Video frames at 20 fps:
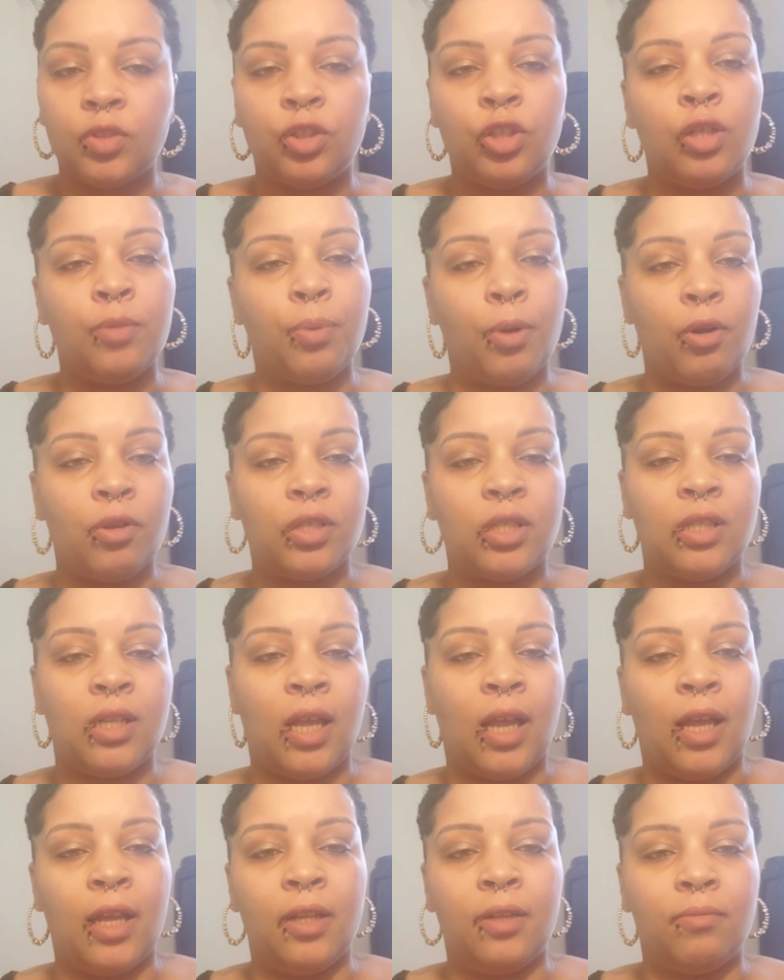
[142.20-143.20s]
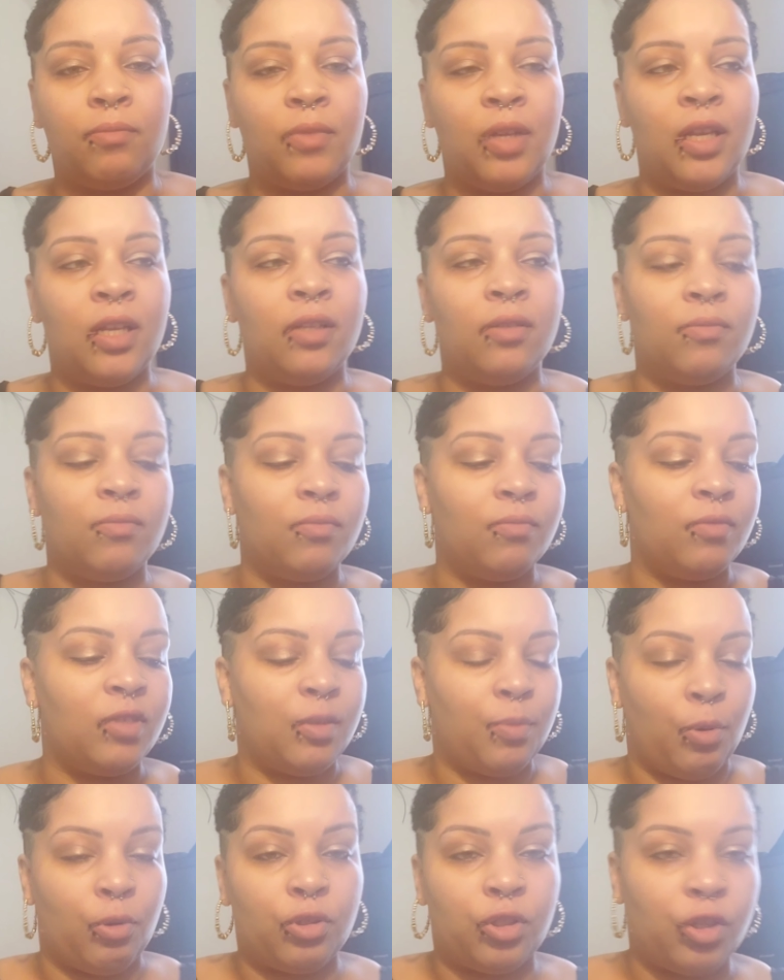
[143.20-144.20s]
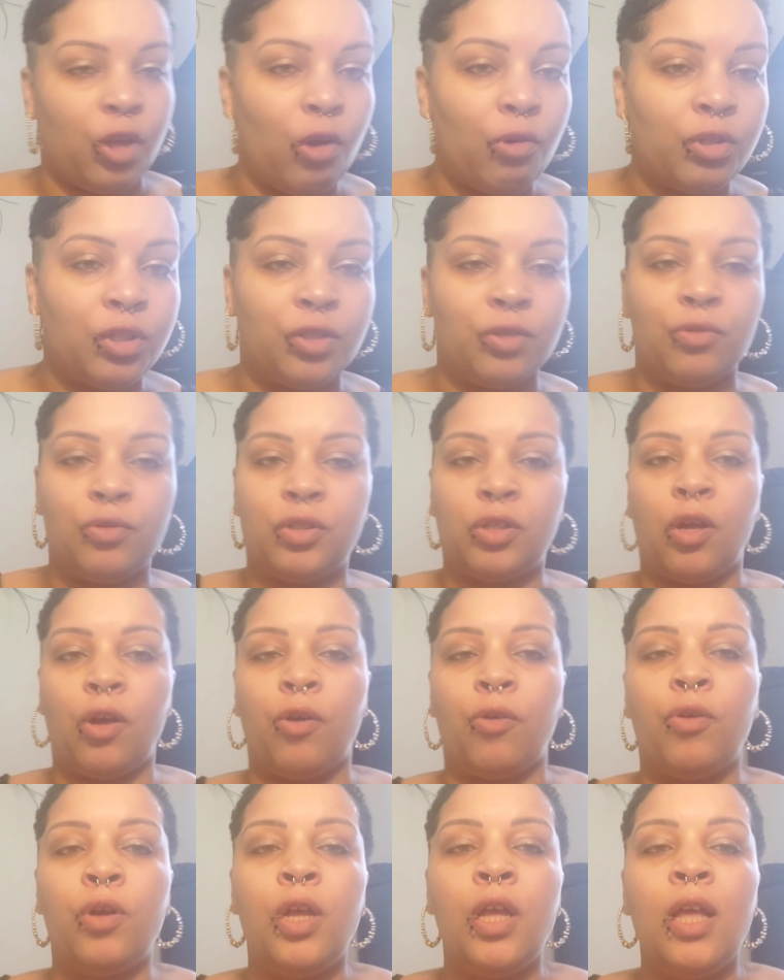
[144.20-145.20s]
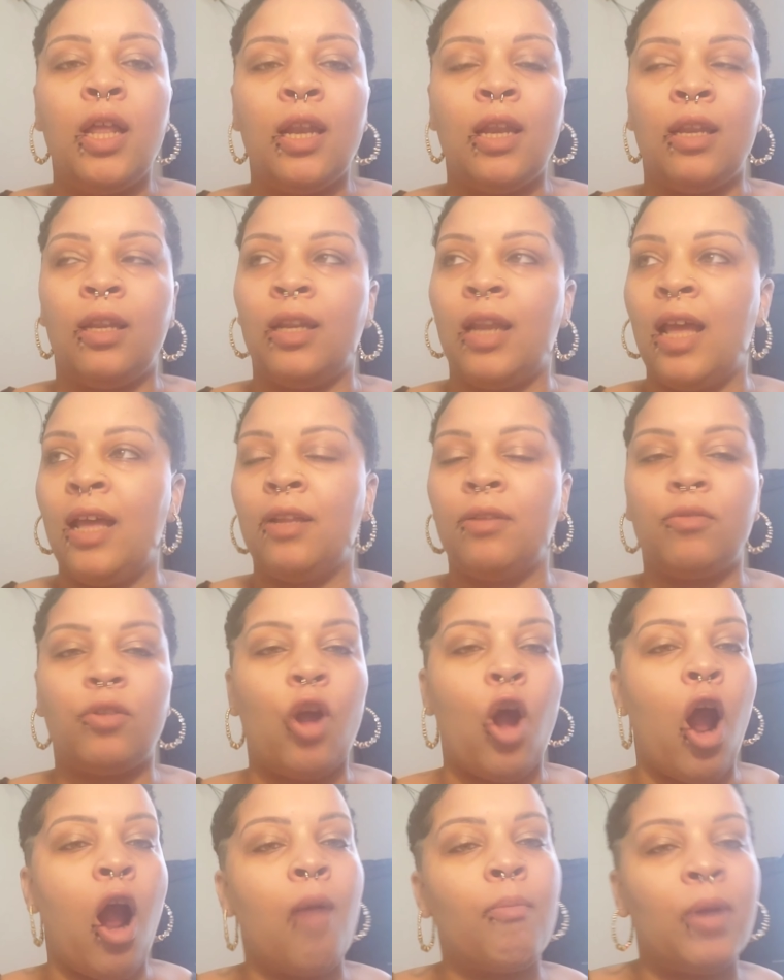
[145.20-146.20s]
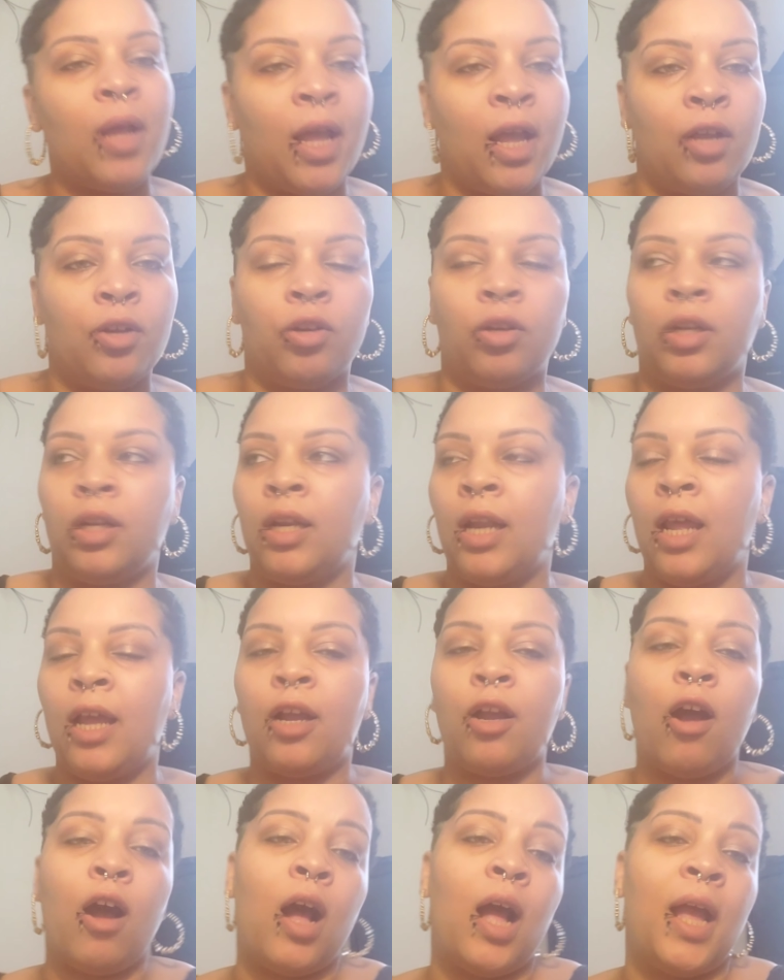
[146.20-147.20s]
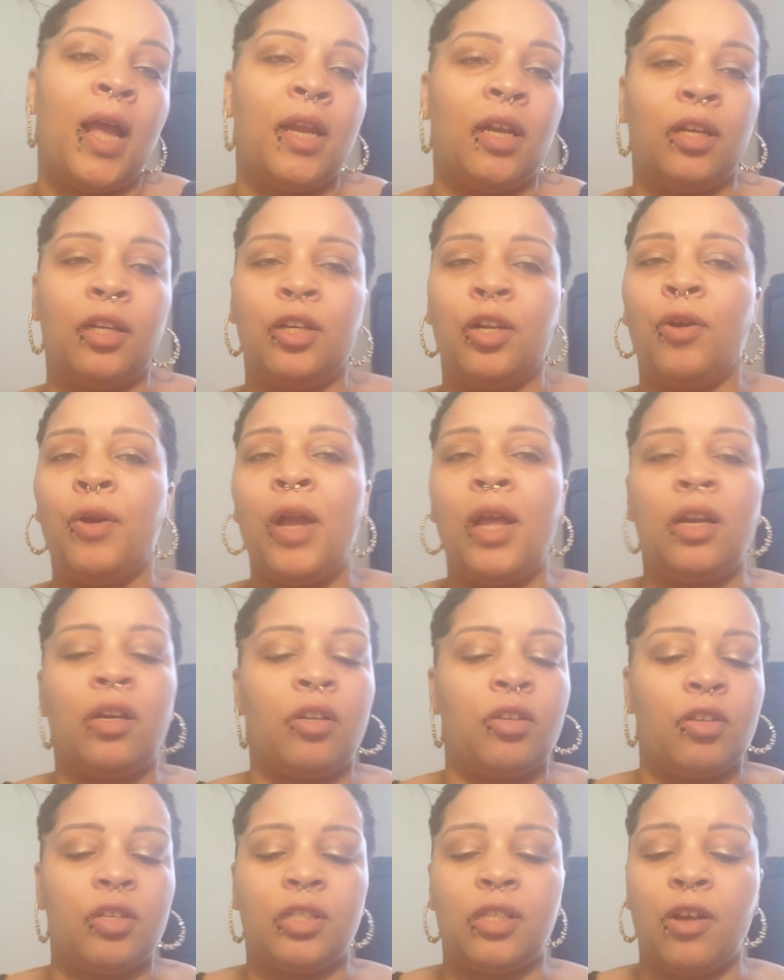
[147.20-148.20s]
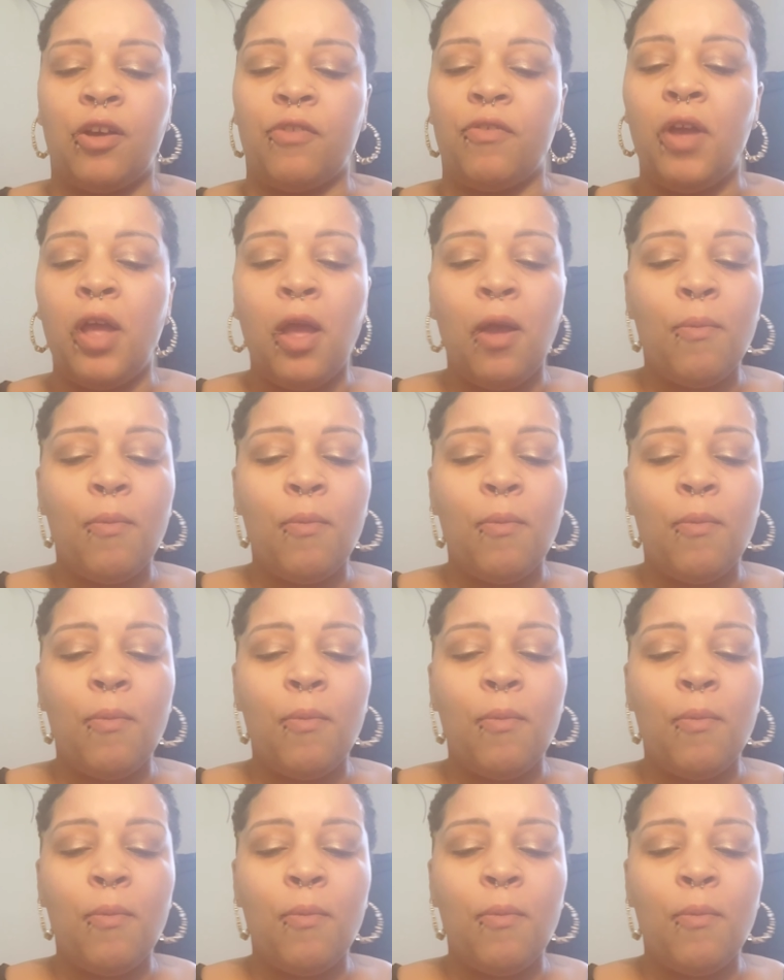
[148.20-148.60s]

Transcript: to the person that it's supposed to go to. So let karma handle it. Let God handle it. Don't handle it yourself.